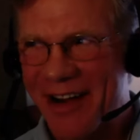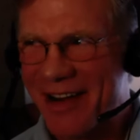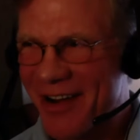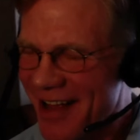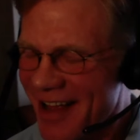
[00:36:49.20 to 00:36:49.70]

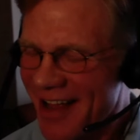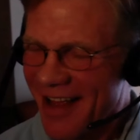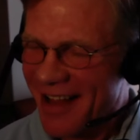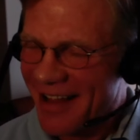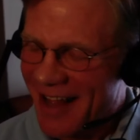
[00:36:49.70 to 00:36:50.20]
you're,
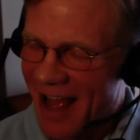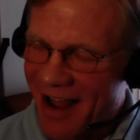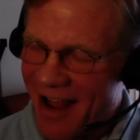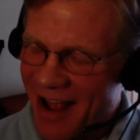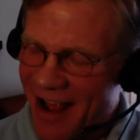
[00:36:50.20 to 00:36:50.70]

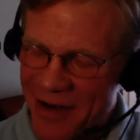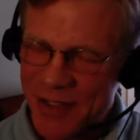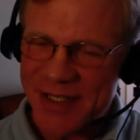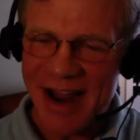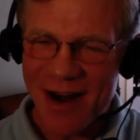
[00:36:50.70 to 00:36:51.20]
I
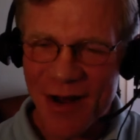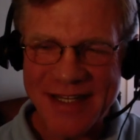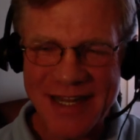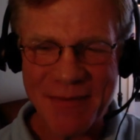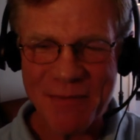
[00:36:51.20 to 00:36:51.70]
understand all the
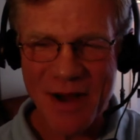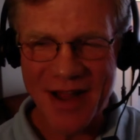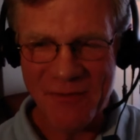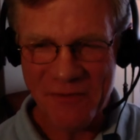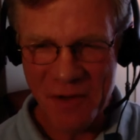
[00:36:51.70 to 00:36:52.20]
tech
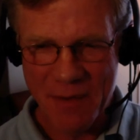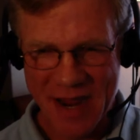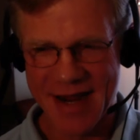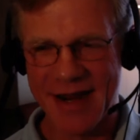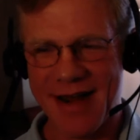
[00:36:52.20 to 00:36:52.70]
behind the
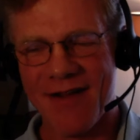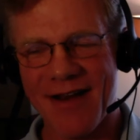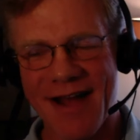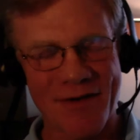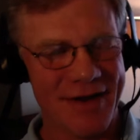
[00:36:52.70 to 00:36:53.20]
filmmaking now.
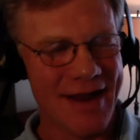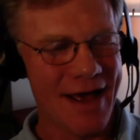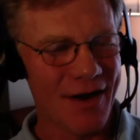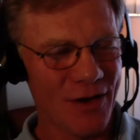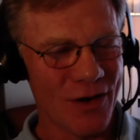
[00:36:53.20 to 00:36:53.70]
Now
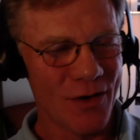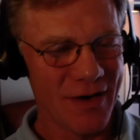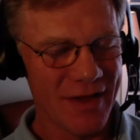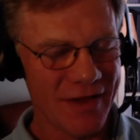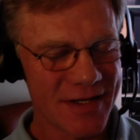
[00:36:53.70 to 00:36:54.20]
to learn,
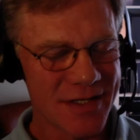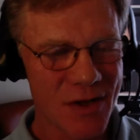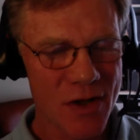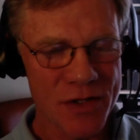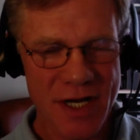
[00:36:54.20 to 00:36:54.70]
this has
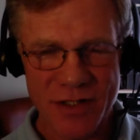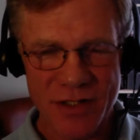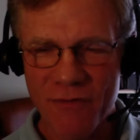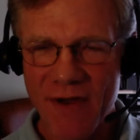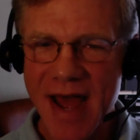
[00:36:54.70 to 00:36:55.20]
all changed
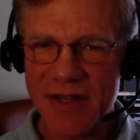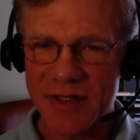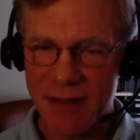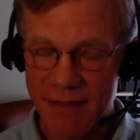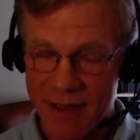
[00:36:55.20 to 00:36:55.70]
so
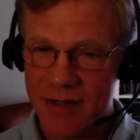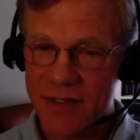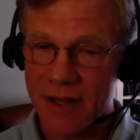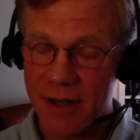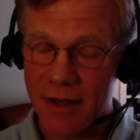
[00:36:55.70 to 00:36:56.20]
fast. The
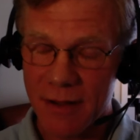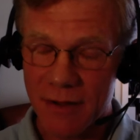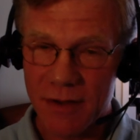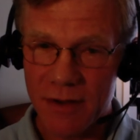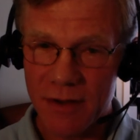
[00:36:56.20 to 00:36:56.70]
things that
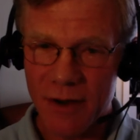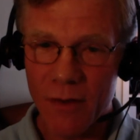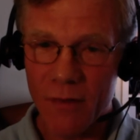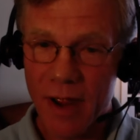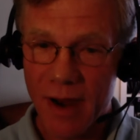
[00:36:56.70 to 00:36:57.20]
you
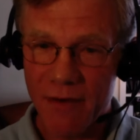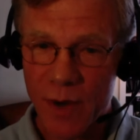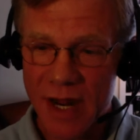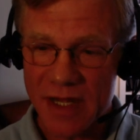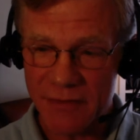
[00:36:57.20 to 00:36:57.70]
know,
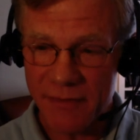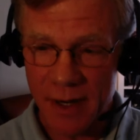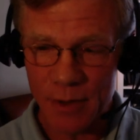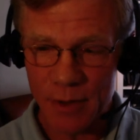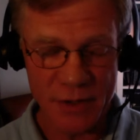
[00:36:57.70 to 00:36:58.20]
everyone has
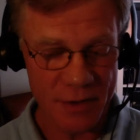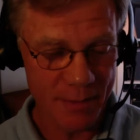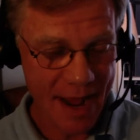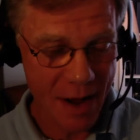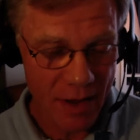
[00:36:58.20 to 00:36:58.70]
available to
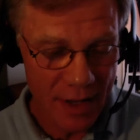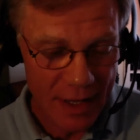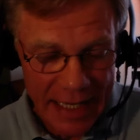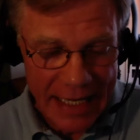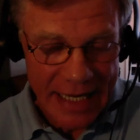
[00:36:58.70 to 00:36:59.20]
them now,
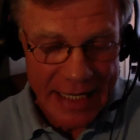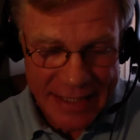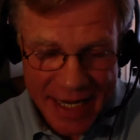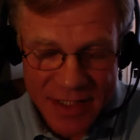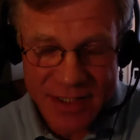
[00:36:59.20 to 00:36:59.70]
it
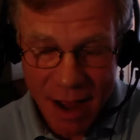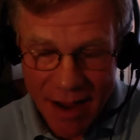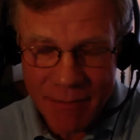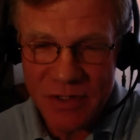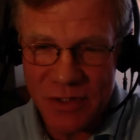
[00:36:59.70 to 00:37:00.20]
takes
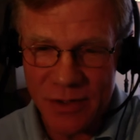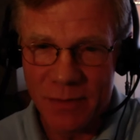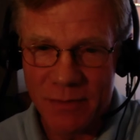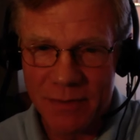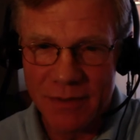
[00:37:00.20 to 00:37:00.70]
time
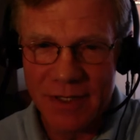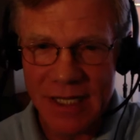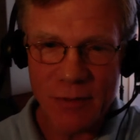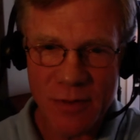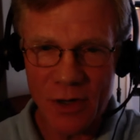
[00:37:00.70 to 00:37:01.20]
to
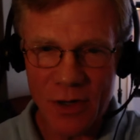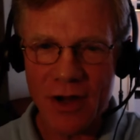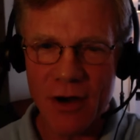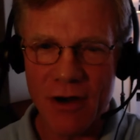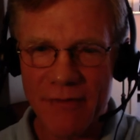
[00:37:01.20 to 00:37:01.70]
get through the
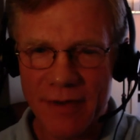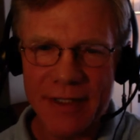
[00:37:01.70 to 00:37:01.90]
learning curve.